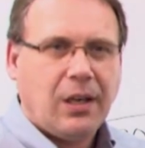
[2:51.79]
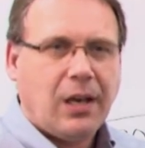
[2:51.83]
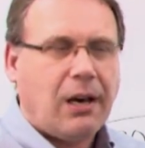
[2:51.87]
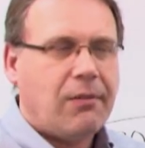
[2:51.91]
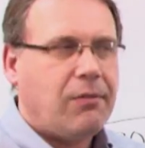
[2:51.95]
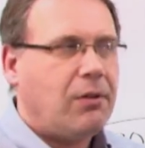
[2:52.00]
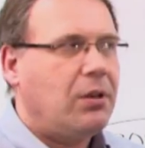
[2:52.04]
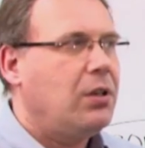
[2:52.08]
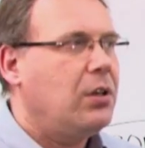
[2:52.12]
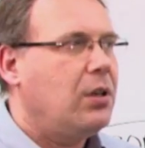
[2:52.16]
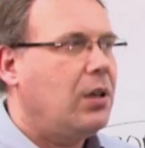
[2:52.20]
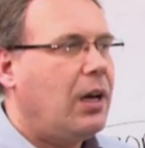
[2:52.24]
I
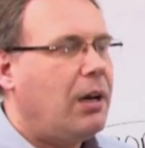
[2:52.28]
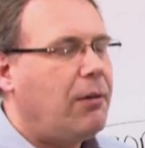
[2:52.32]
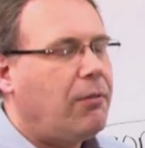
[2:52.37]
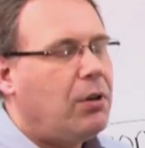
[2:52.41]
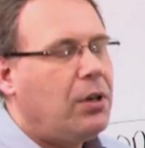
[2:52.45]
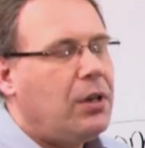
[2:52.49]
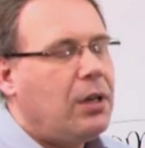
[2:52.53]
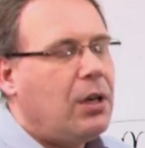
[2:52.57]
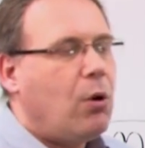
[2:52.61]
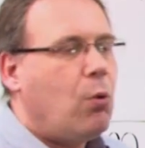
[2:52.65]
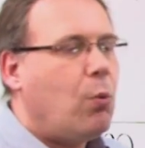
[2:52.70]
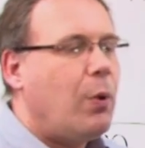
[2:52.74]

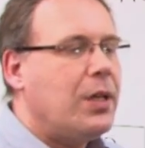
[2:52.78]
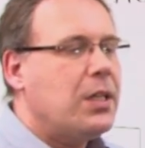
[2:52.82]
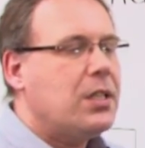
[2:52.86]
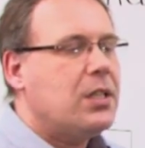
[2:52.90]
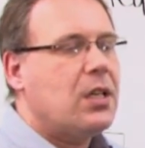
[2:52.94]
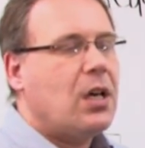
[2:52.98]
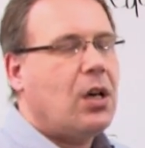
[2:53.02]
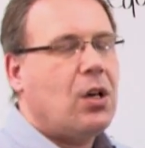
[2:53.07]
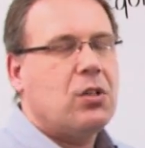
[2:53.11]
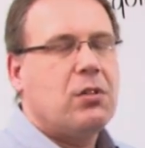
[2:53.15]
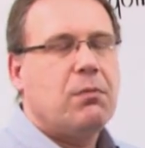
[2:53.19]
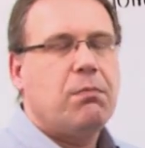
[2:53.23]
want now
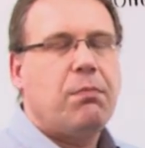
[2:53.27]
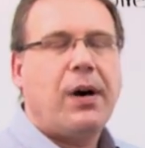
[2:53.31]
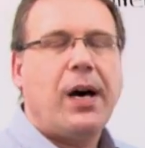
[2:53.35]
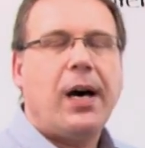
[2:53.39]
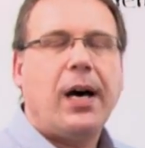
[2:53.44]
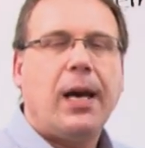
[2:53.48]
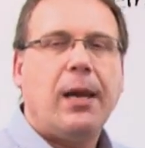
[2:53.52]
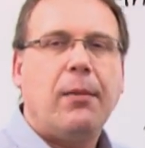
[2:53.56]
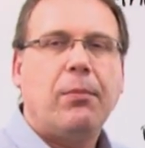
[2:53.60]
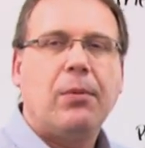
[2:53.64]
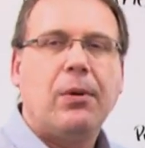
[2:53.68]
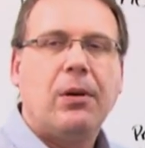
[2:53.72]
1,000
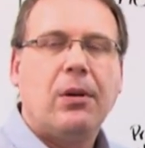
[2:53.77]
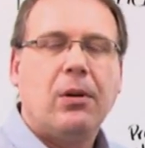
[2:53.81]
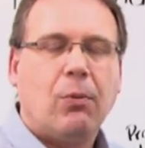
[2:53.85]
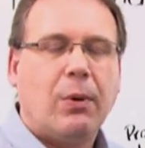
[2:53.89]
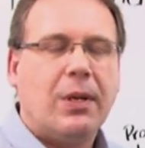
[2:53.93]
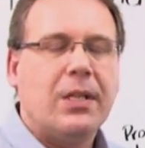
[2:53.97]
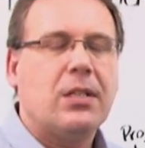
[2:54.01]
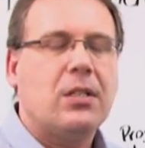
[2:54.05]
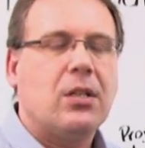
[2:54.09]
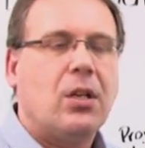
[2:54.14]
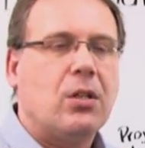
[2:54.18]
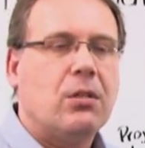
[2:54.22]

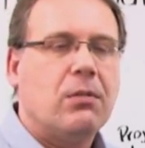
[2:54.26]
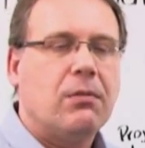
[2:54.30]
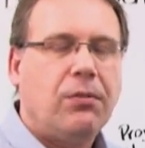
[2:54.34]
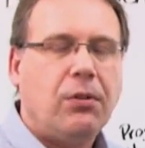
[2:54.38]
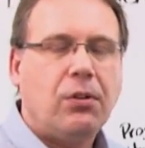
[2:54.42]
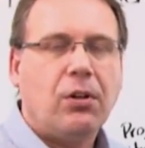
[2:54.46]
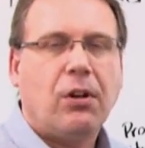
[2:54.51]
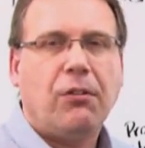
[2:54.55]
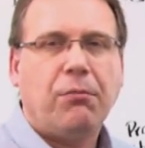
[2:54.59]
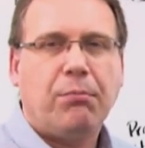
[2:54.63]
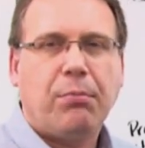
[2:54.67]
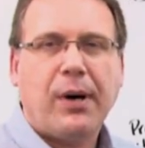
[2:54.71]

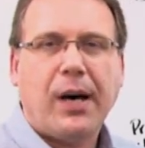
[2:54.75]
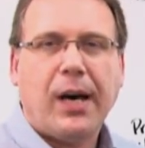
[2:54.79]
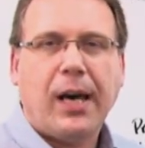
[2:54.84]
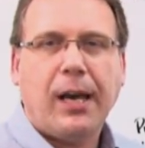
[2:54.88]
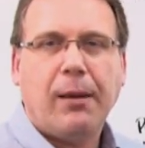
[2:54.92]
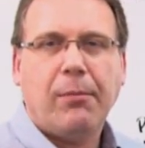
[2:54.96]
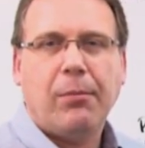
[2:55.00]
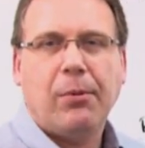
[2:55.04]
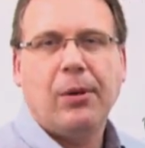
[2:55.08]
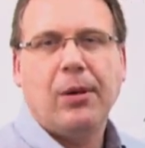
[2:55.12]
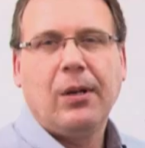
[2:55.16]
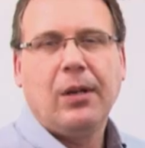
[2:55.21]
foot of
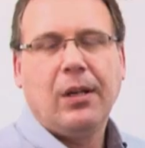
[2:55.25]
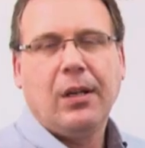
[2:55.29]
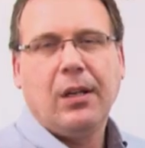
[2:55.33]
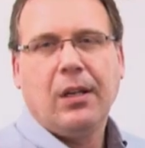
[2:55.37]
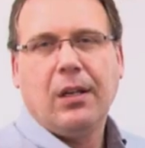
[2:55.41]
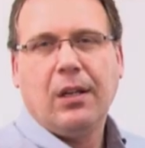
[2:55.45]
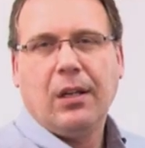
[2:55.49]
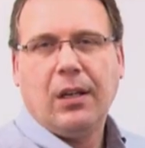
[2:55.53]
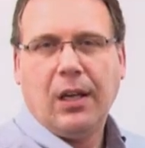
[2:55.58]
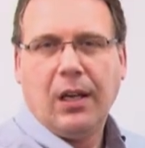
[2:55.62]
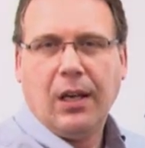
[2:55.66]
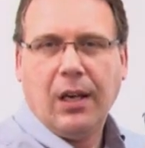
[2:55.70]
pipe
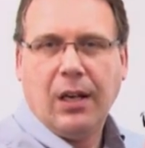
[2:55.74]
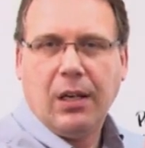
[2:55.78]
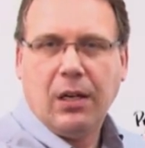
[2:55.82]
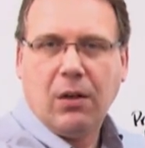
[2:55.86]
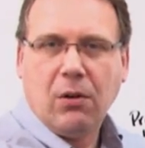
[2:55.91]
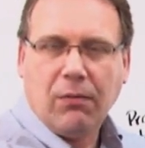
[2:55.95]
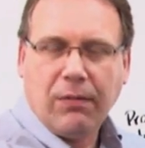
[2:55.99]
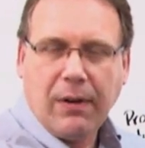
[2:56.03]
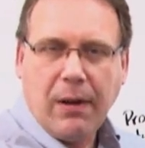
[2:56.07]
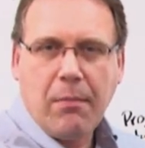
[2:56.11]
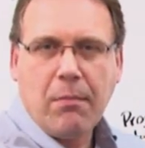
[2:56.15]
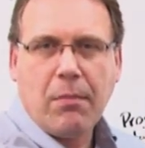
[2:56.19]
in
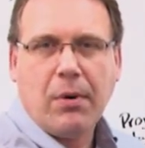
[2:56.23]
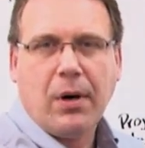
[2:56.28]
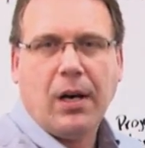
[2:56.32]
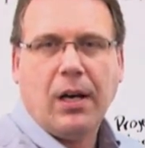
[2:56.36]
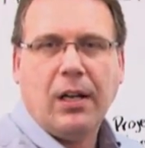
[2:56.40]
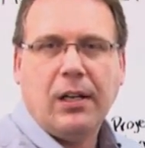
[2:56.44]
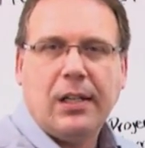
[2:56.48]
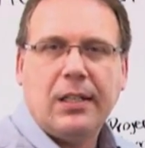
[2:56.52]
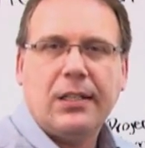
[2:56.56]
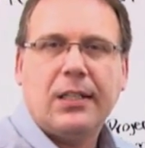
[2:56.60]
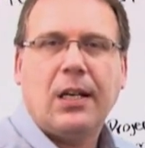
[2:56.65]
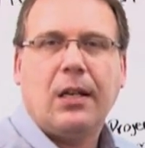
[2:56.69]
November,
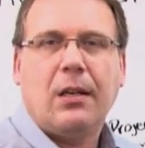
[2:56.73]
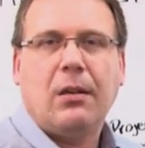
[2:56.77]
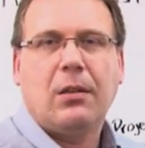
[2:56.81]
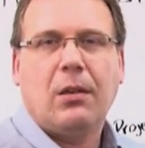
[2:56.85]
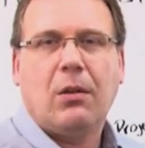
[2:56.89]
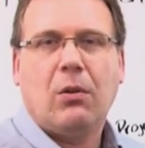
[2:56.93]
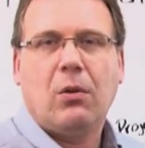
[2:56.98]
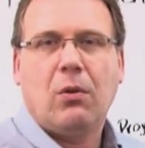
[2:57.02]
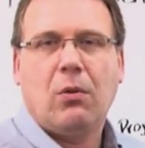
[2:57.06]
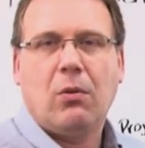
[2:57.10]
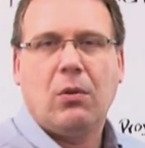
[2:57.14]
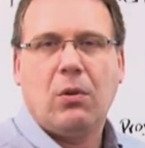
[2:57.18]
another
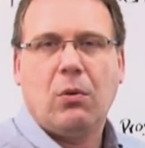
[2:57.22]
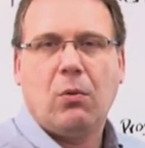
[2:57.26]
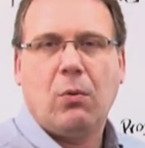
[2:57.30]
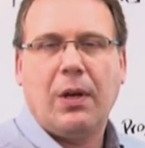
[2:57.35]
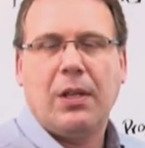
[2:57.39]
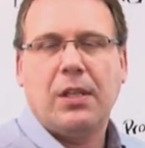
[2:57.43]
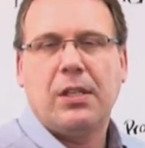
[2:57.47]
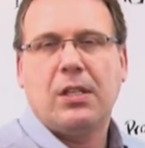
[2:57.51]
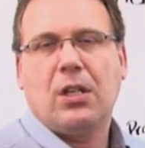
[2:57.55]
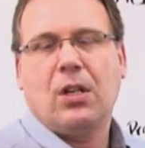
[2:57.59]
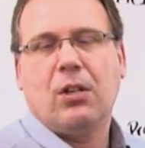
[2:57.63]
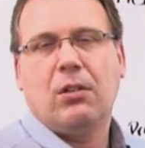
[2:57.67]

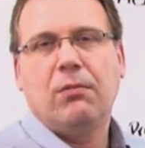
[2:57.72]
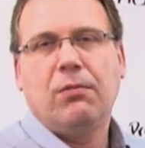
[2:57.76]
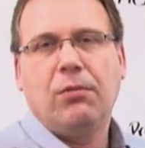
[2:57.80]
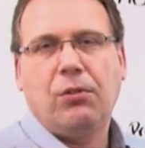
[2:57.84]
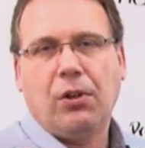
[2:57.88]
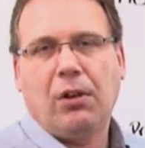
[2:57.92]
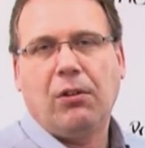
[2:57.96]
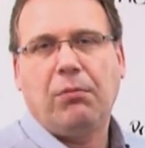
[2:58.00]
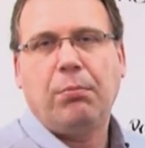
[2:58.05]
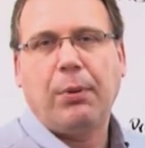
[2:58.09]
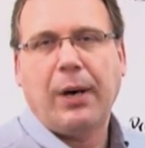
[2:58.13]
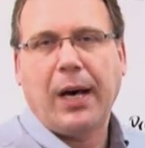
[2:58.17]
1,000
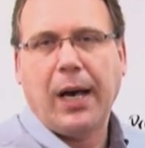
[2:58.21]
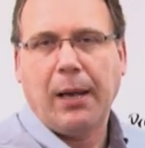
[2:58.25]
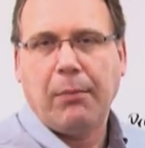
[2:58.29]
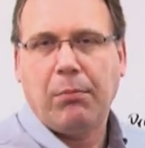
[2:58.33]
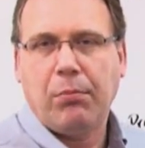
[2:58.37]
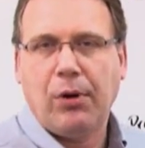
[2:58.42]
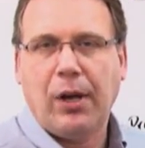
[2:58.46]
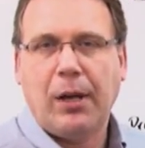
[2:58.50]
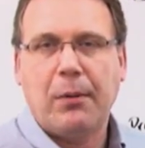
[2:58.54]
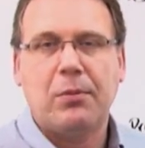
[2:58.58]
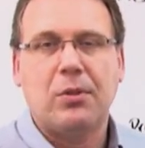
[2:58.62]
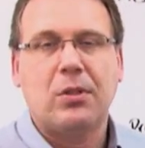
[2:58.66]
foot of pipe
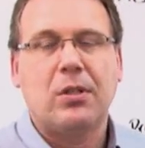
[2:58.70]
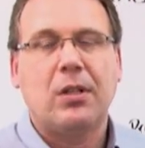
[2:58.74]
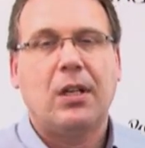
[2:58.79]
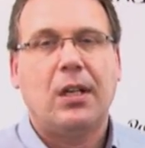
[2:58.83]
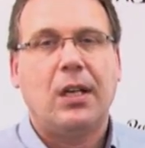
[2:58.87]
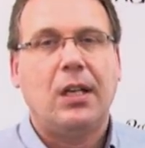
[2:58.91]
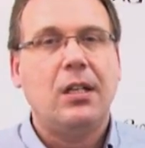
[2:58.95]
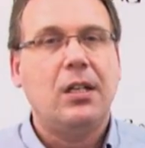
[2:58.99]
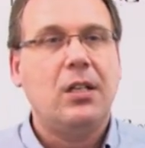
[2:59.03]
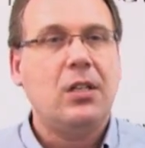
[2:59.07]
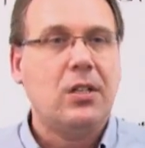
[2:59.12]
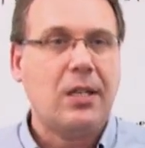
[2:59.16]
perhaps
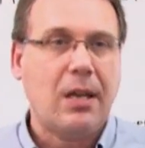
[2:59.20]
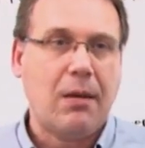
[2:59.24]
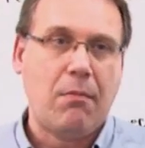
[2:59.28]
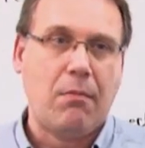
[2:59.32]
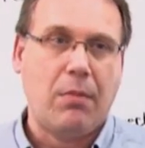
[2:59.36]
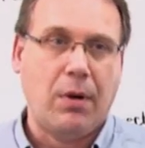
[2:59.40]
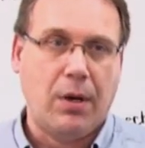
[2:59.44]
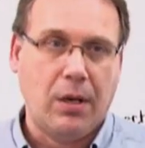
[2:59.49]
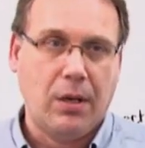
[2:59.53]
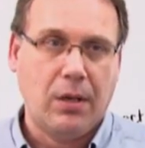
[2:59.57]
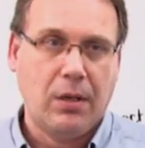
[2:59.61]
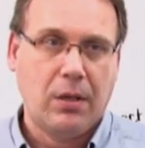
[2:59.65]
in
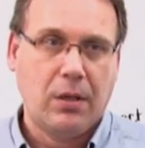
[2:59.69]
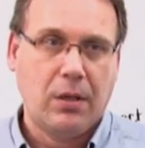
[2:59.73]
December,